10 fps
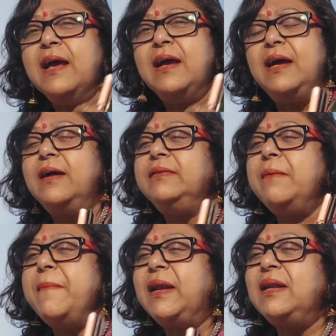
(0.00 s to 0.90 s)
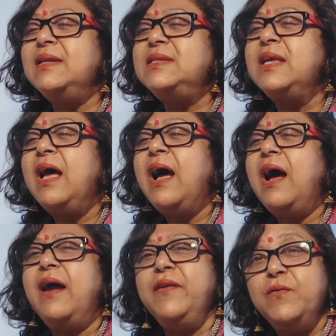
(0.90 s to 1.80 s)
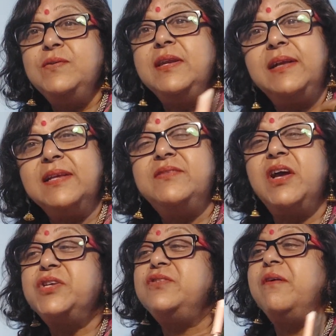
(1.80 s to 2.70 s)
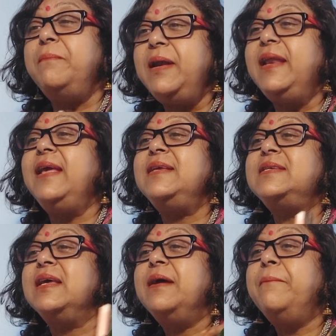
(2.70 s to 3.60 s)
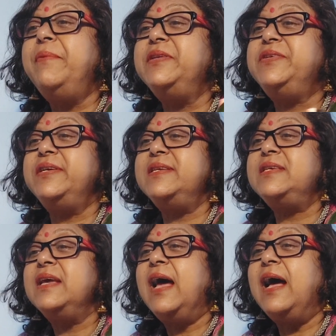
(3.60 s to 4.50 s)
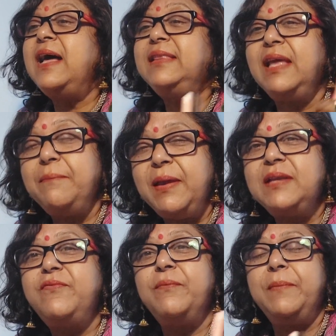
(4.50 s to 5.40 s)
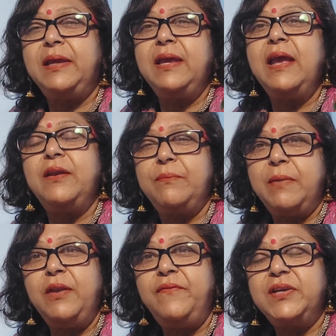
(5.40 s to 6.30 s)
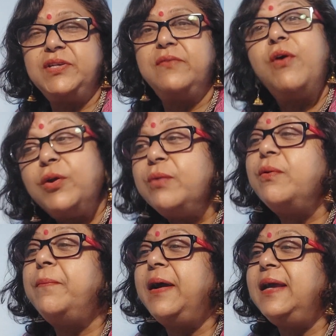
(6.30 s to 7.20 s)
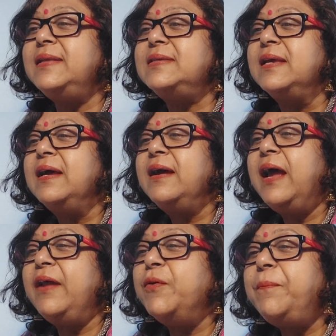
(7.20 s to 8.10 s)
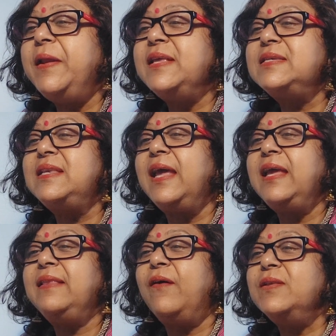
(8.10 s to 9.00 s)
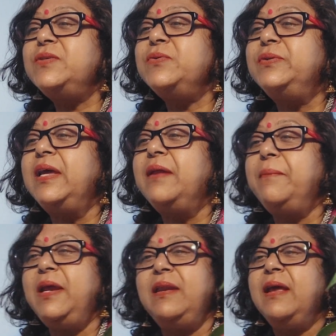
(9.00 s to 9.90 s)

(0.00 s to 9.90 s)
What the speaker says: the metals are used in construction of buildings, bridges, they are made for making and manufacture of automobiles, aeroplanes, like also they are made